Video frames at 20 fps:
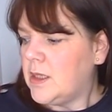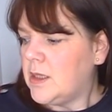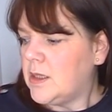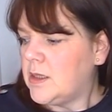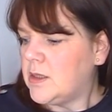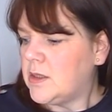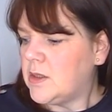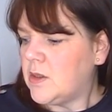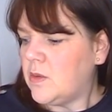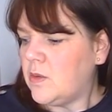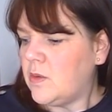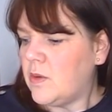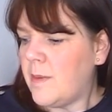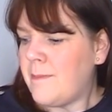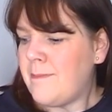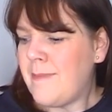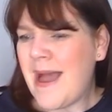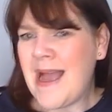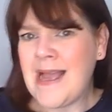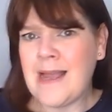So
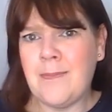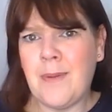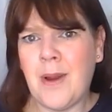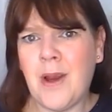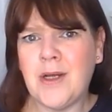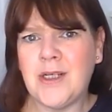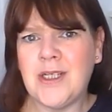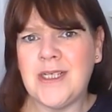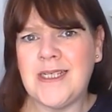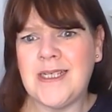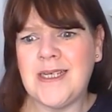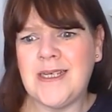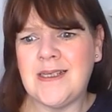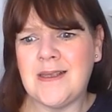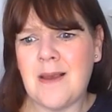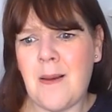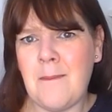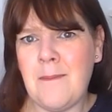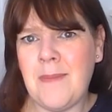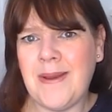bag purchases
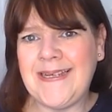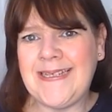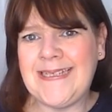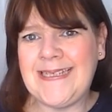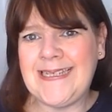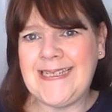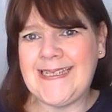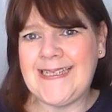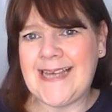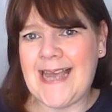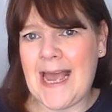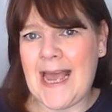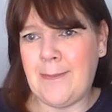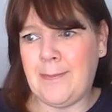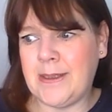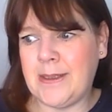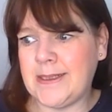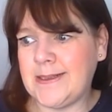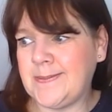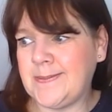might need to happen,